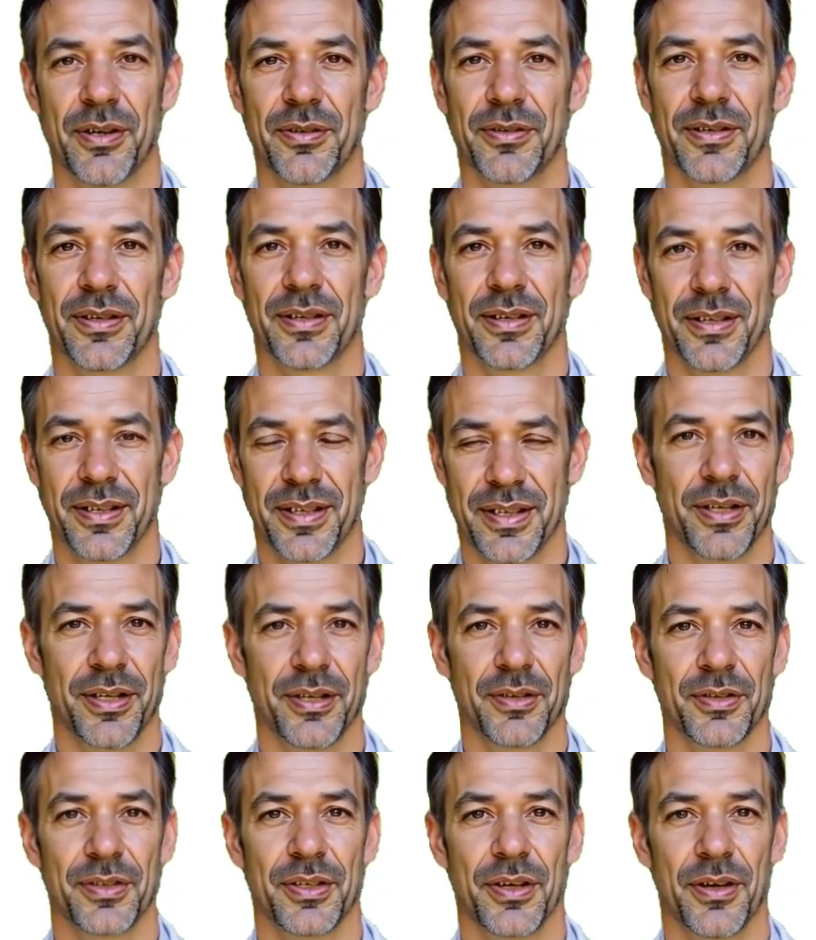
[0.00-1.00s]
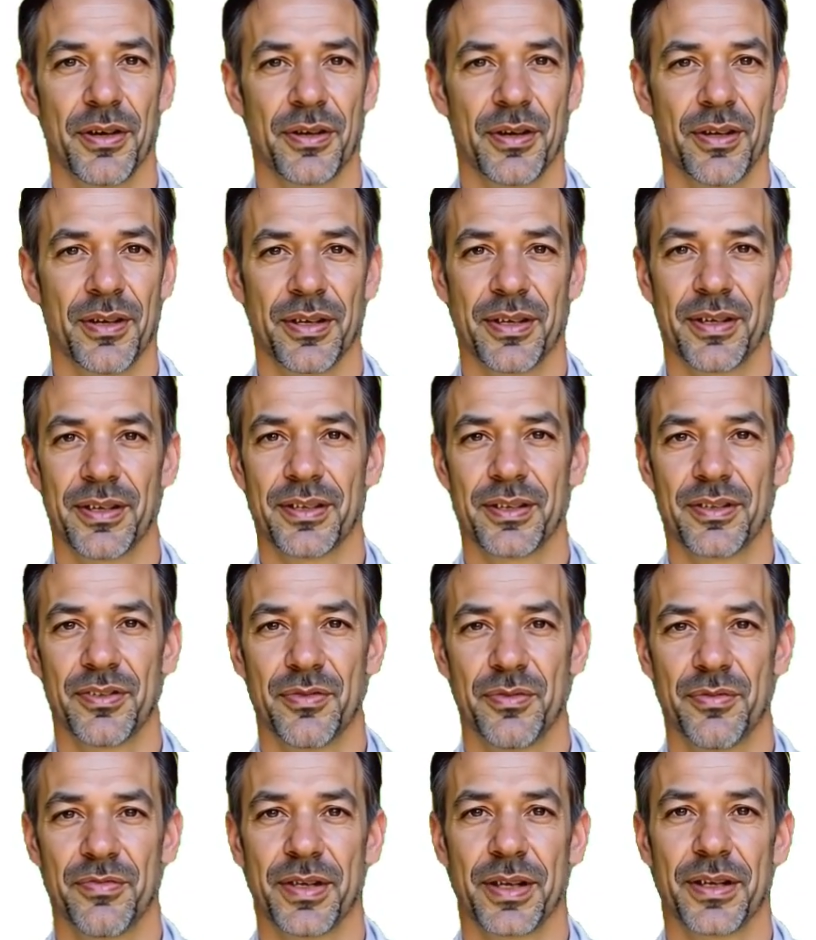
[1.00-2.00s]
You're taking
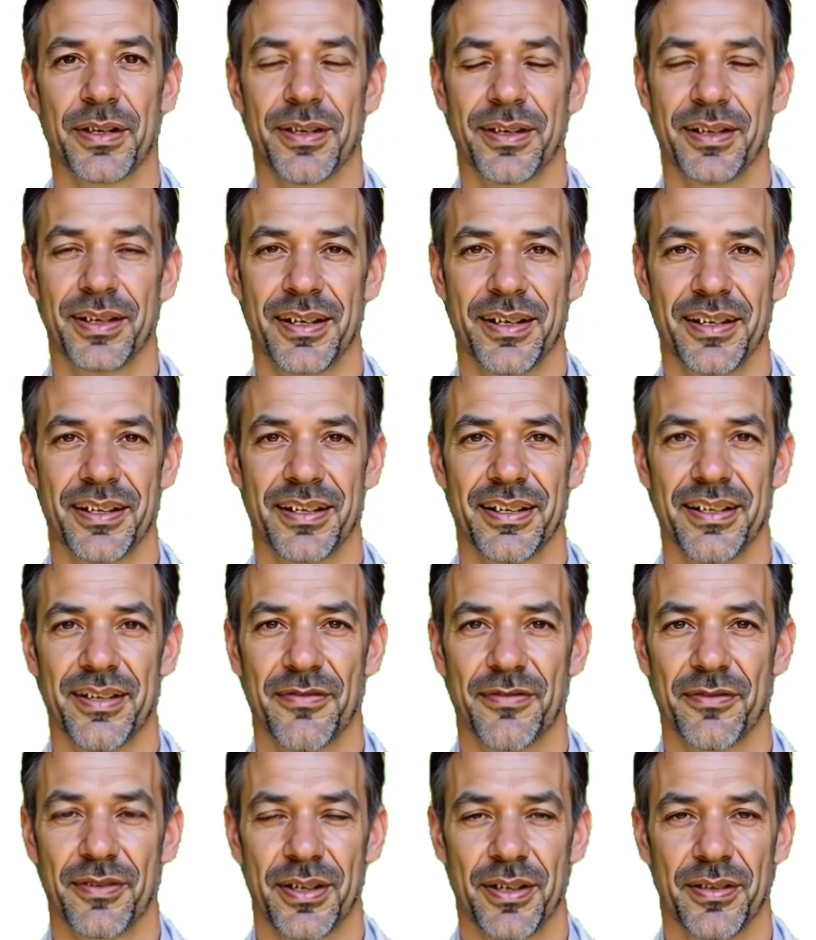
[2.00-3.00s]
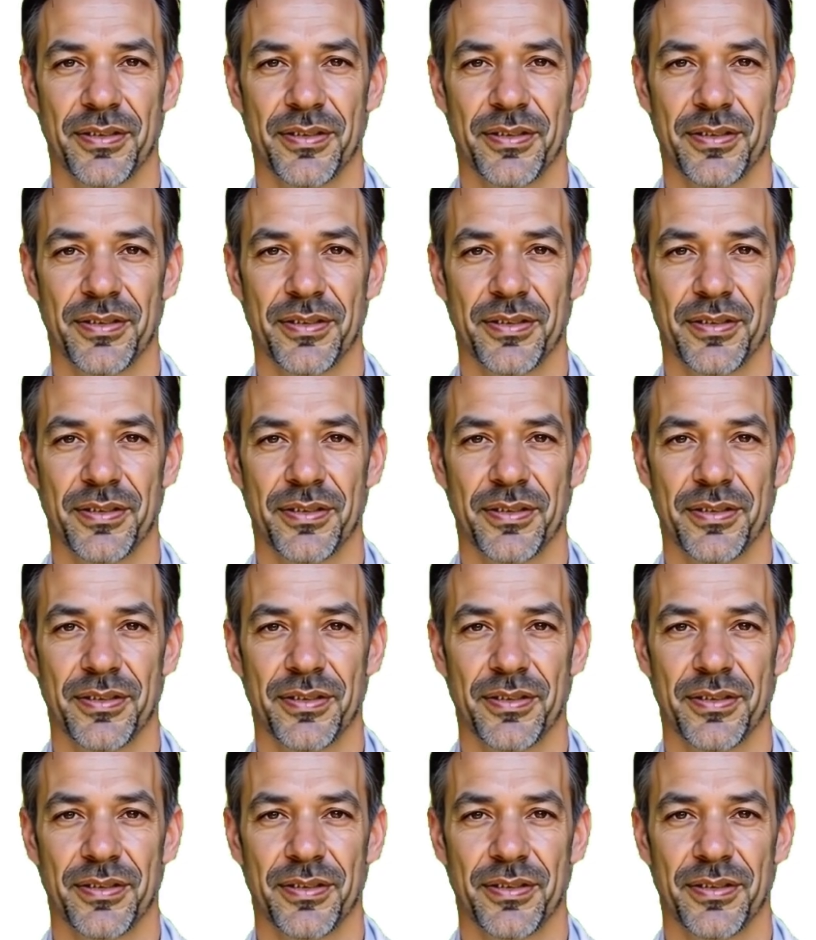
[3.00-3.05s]
acetaminophen, paracetamol.